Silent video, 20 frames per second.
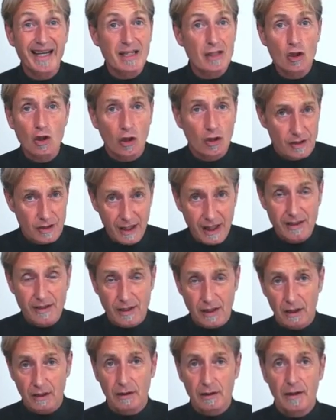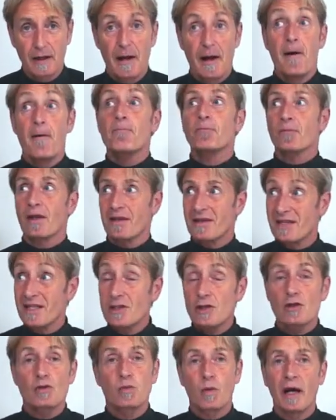is nonsensical?
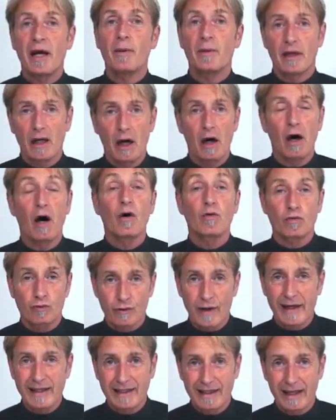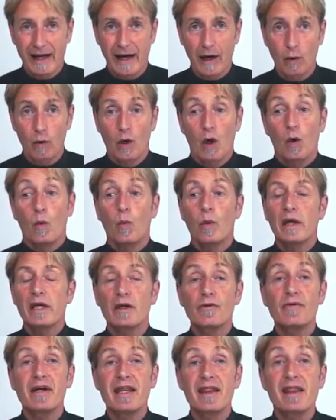This is where we are right now.
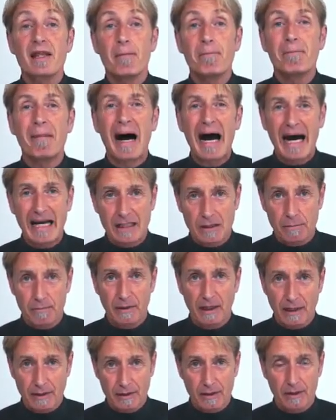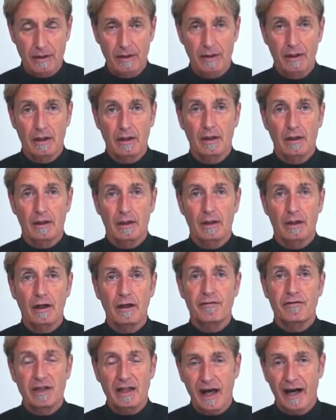We are in the mad bit
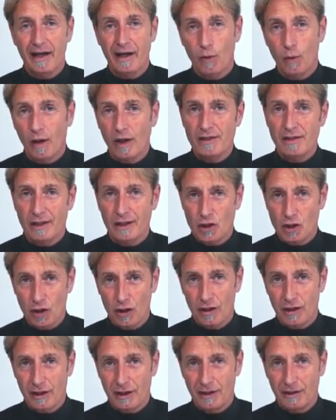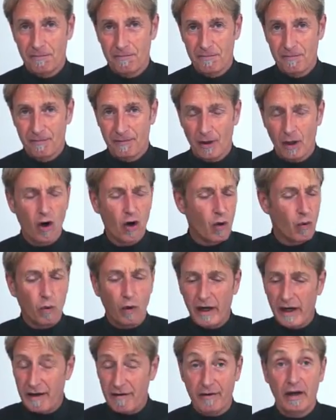of the ayahuasca journey. Or
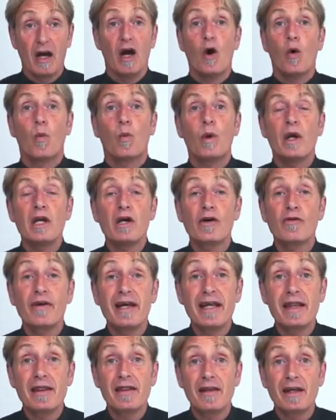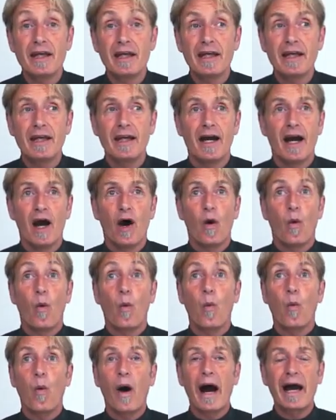whatever. We are in the
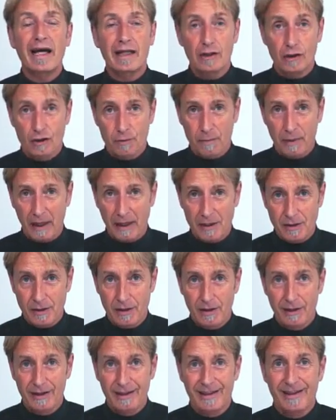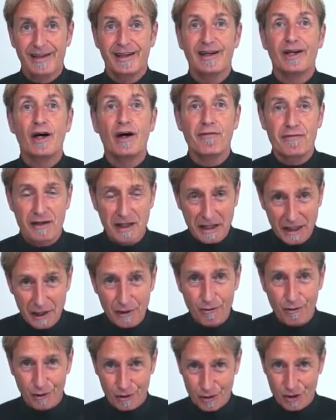wild bit of the
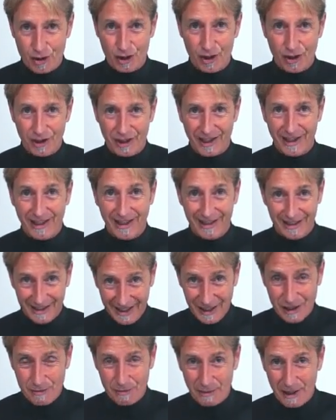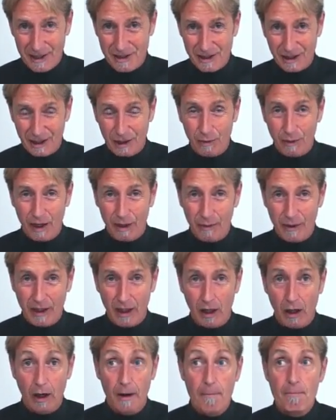hero's journey. That's basically where we
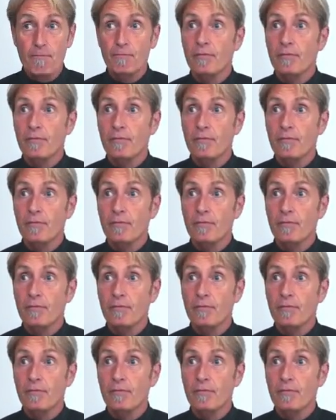are.